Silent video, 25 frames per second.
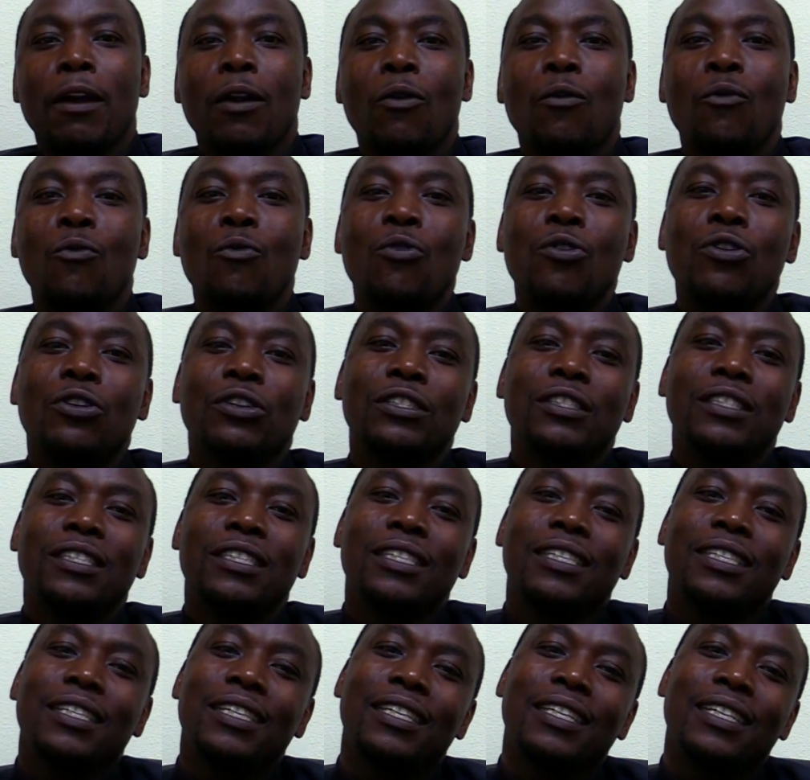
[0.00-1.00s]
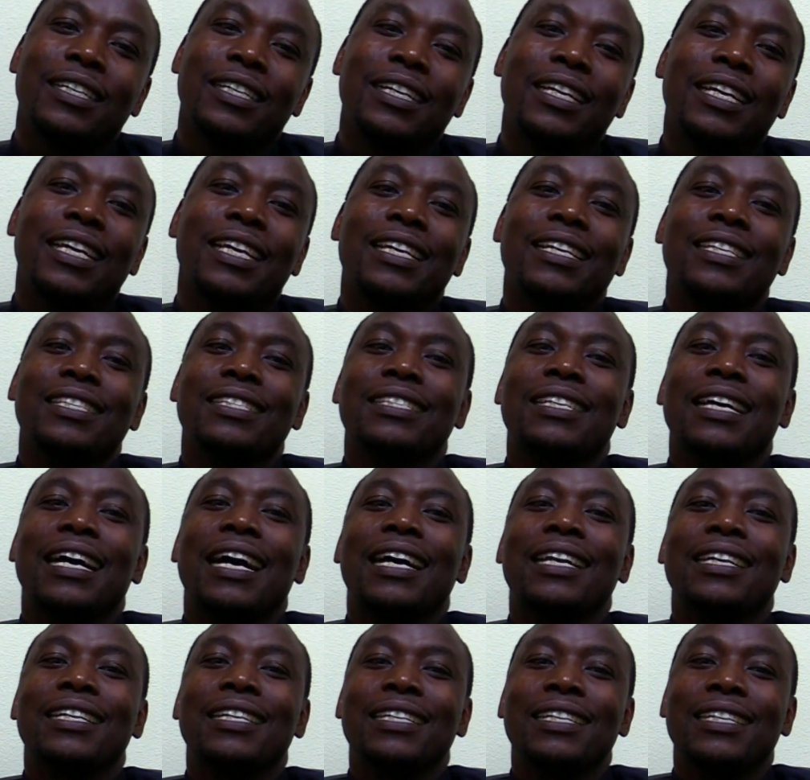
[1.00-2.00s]
what is
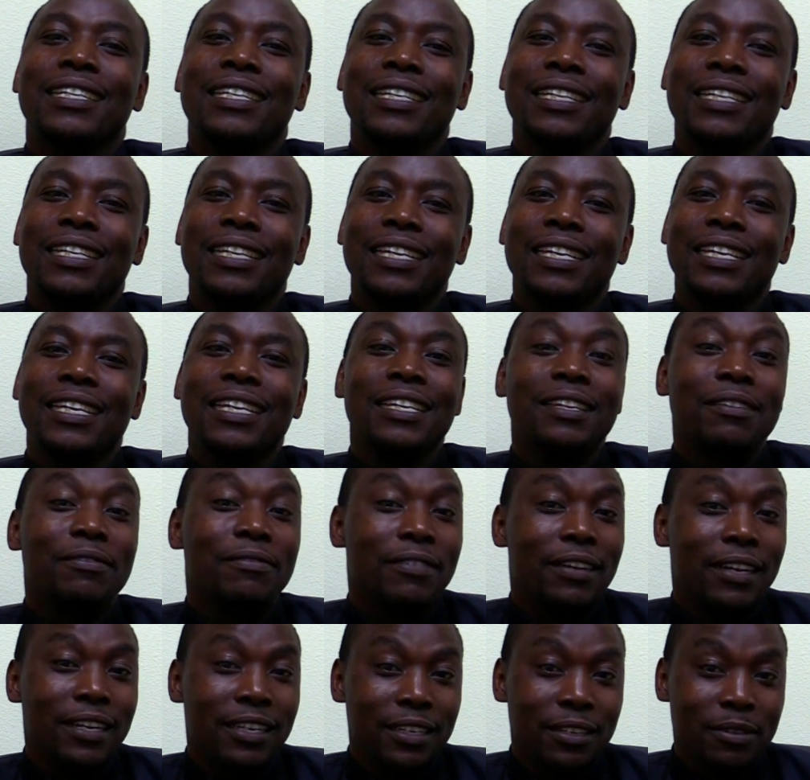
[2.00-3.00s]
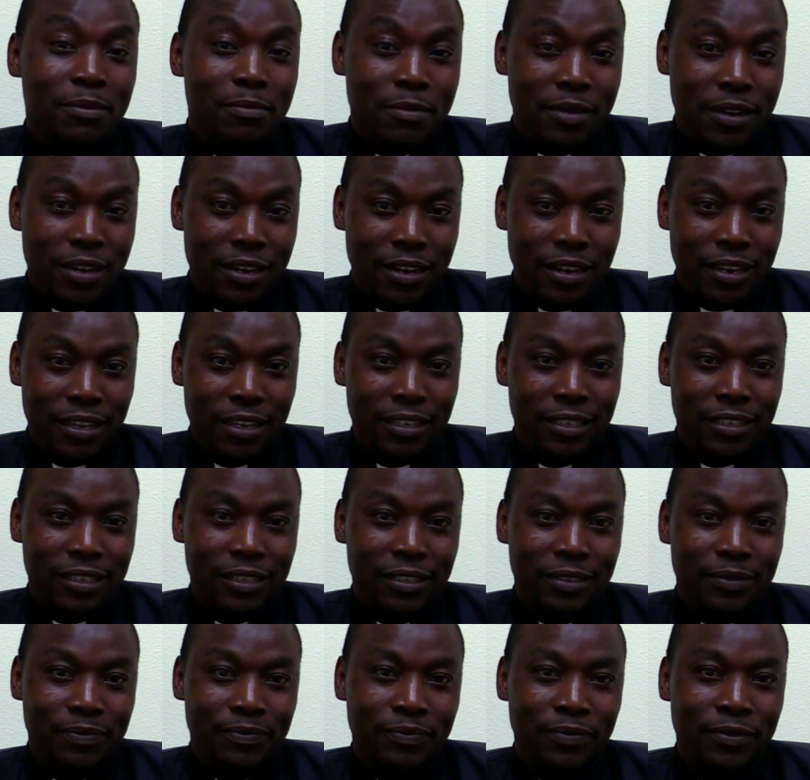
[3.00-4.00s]
an invalid marriage?